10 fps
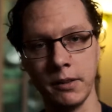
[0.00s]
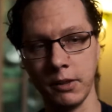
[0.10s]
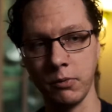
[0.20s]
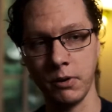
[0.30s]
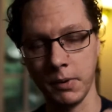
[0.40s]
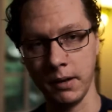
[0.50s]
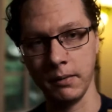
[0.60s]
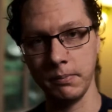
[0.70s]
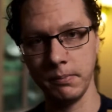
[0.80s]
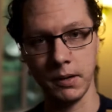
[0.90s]
That's one of my,
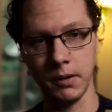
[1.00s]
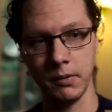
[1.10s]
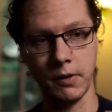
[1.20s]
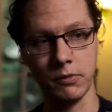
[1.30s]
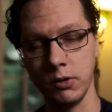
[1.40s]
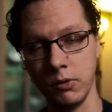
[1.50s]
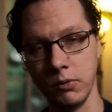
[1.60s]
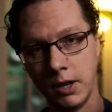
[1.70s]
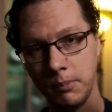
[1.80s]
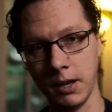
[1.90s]
if I was to do a
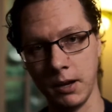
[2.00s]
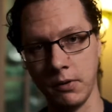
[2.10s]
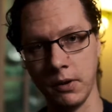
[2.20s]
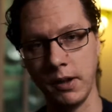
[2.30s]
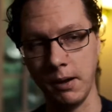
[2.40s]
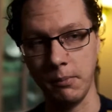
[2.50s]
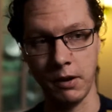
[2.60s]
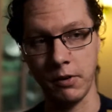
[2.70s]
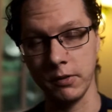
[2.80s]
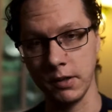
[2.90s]
top 10 of all time,
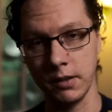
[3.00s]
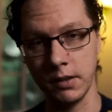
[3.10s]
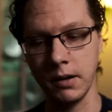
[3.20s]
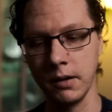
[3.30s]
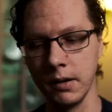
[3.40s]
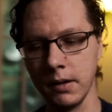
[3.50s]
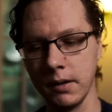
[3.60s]
Braveheart's in there.